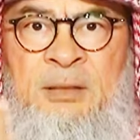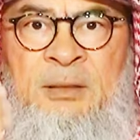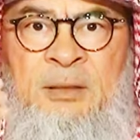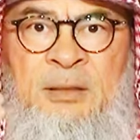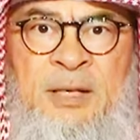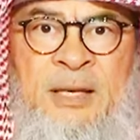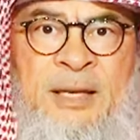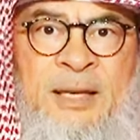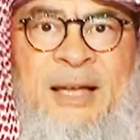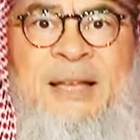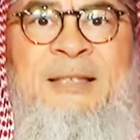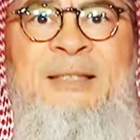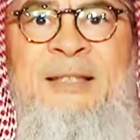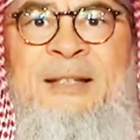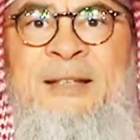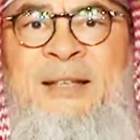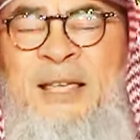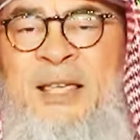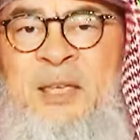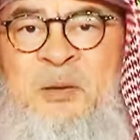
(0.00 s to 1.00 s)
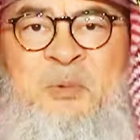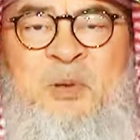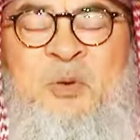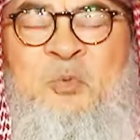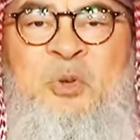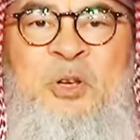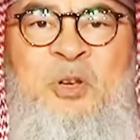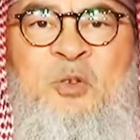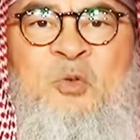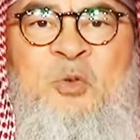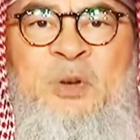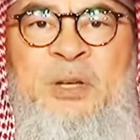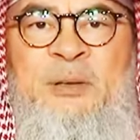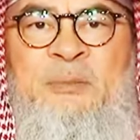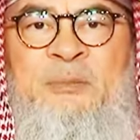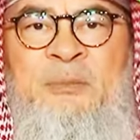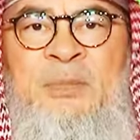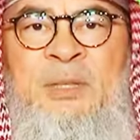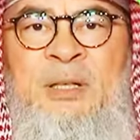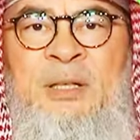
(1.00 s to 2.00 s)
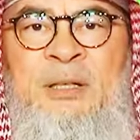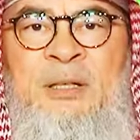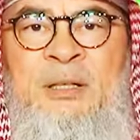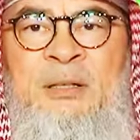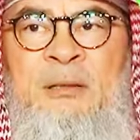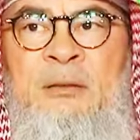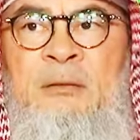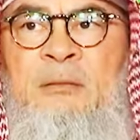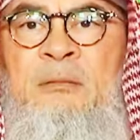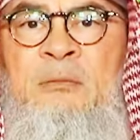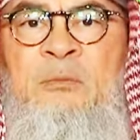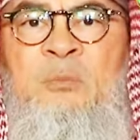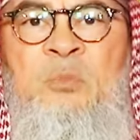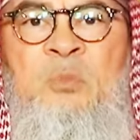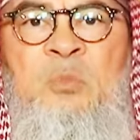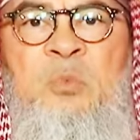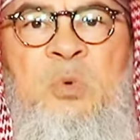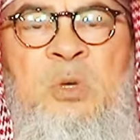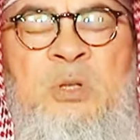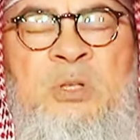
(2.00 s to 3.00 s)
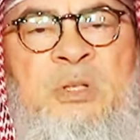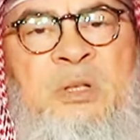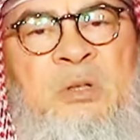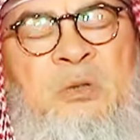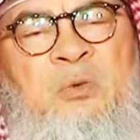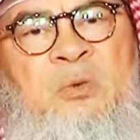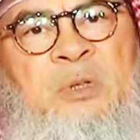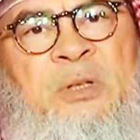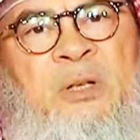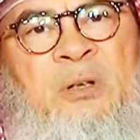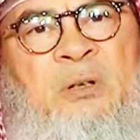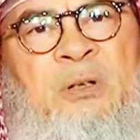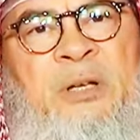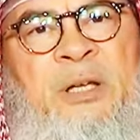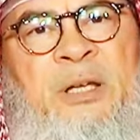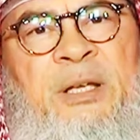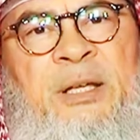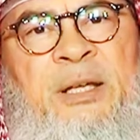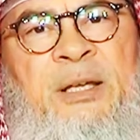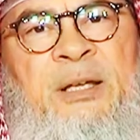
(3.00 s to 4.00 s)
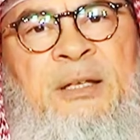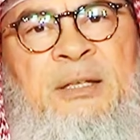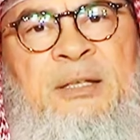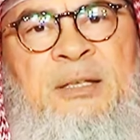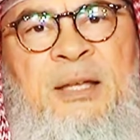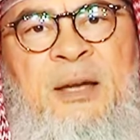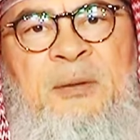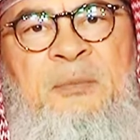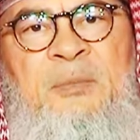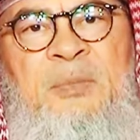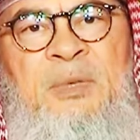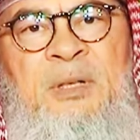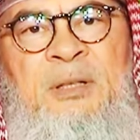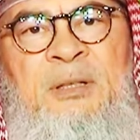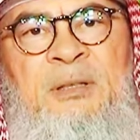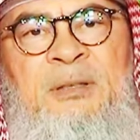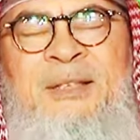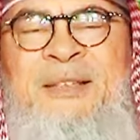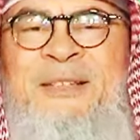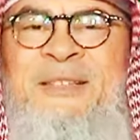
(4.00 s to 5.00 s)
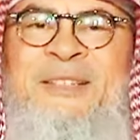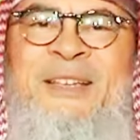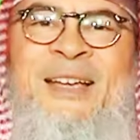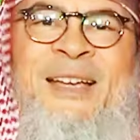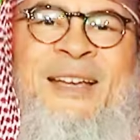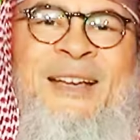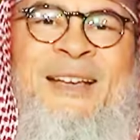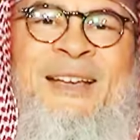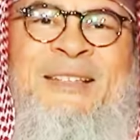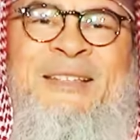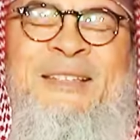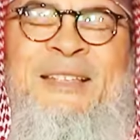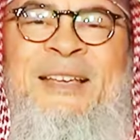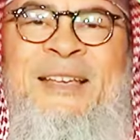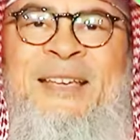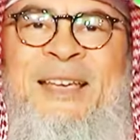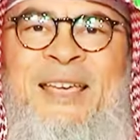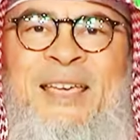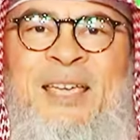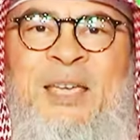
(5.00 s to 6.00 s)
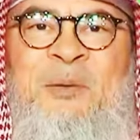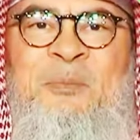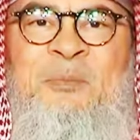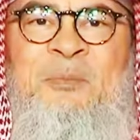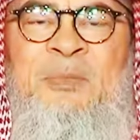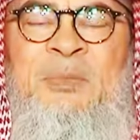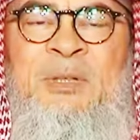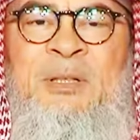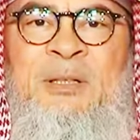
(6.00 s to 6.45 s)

he has a name and we know him. What's the ruling on killing in Islam? Sheikh, it's a game.